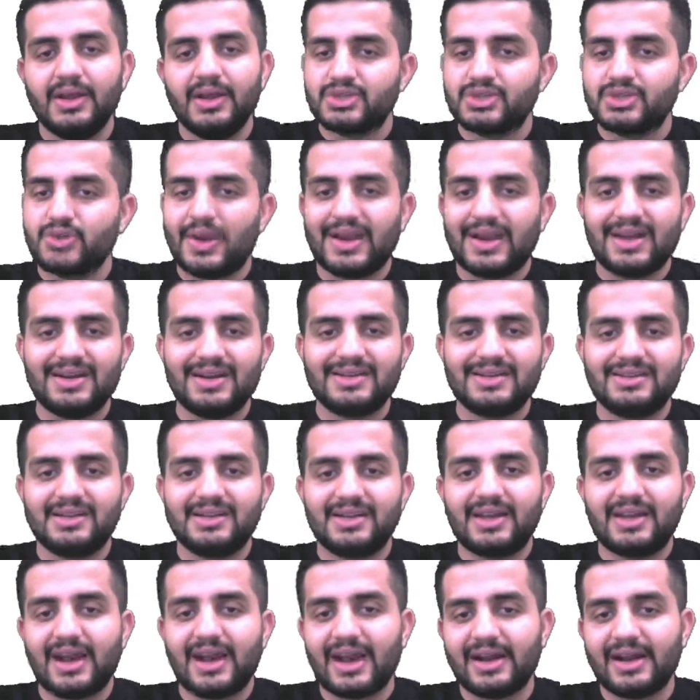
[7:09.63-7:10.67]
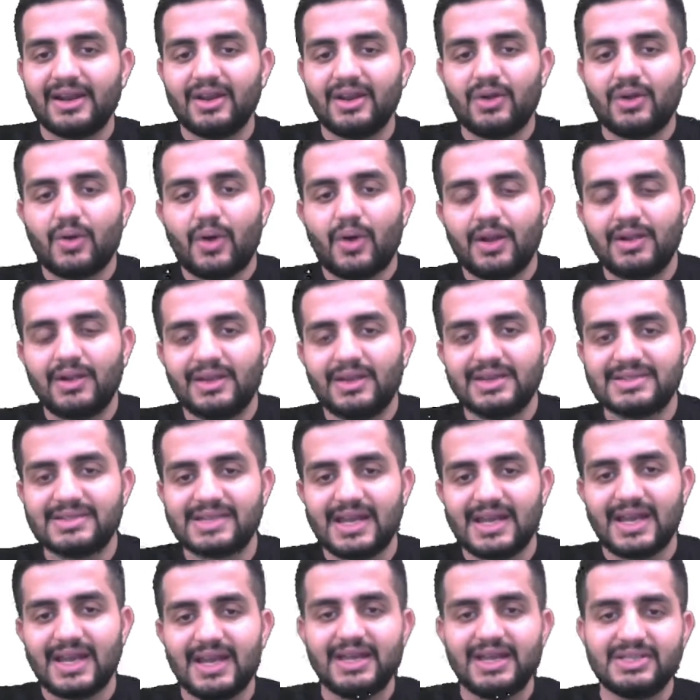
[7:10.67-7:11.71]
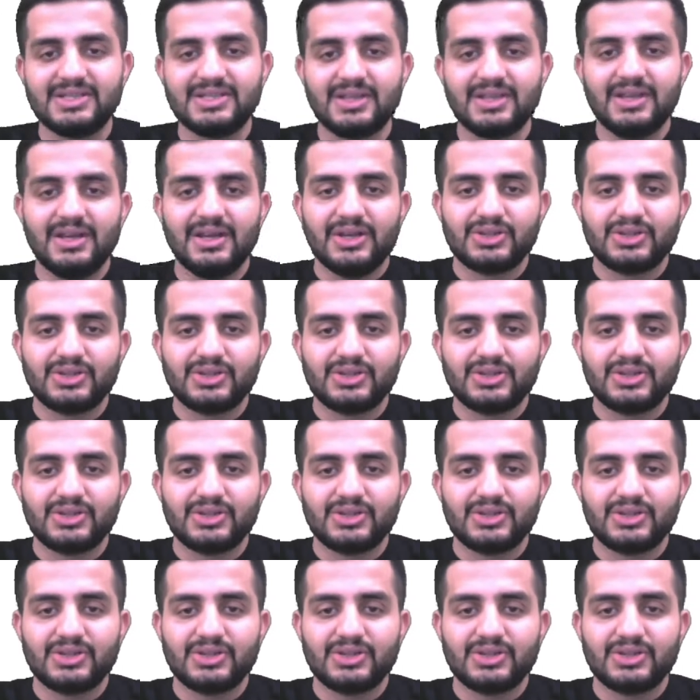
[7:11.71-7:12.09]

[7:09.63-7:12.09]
So I can directly call this age.